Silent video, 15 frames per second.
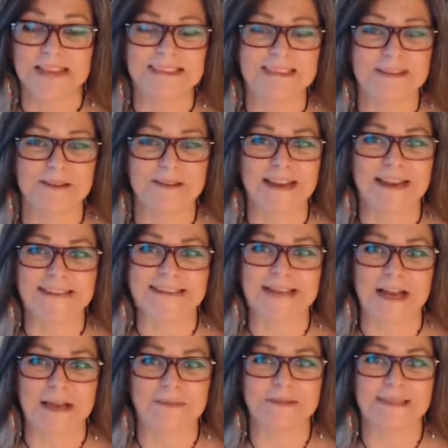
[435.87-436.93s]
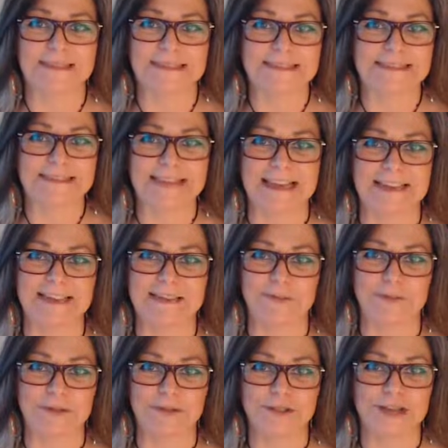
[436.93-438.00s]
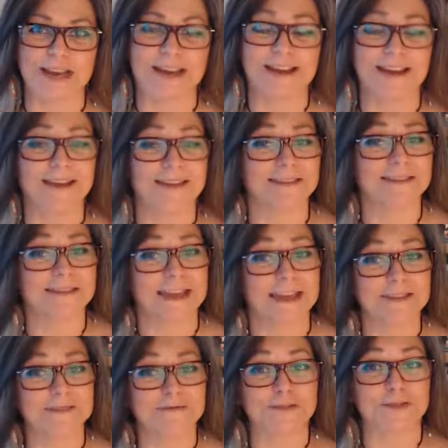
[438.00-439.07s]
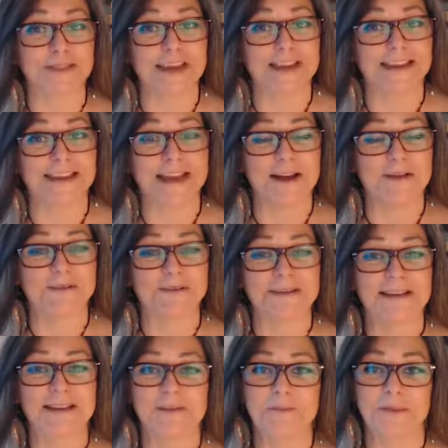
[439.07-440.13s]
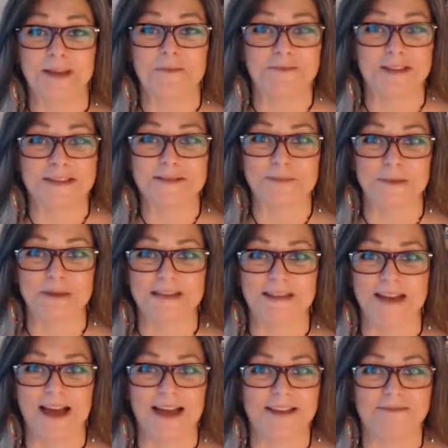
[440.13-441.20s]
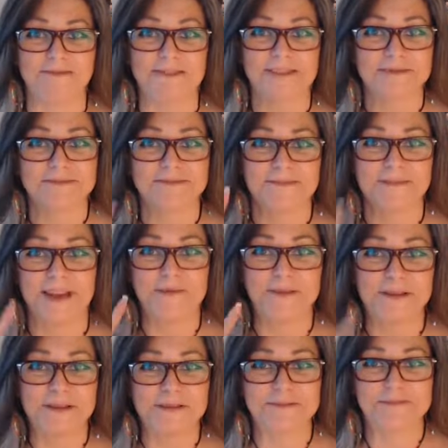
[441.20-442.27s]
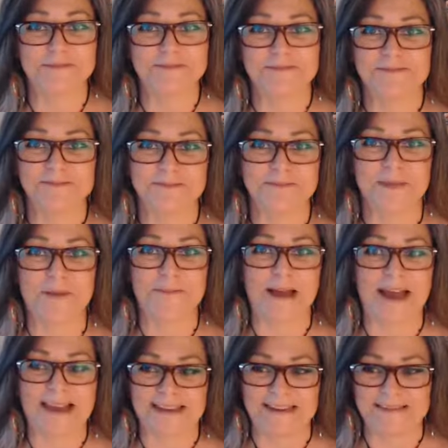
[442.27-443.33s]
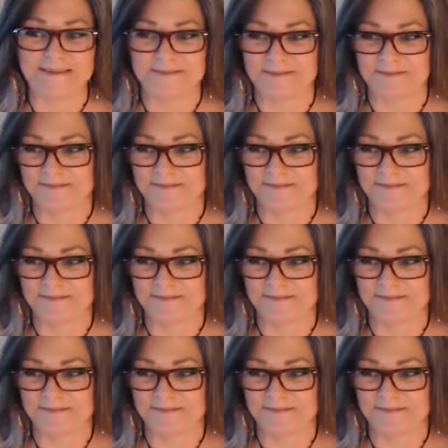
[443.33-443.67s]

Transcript: Until next time, this is Sandy Boucher, and thanks for checking out my Facebook Live. Love you. Bye-bye.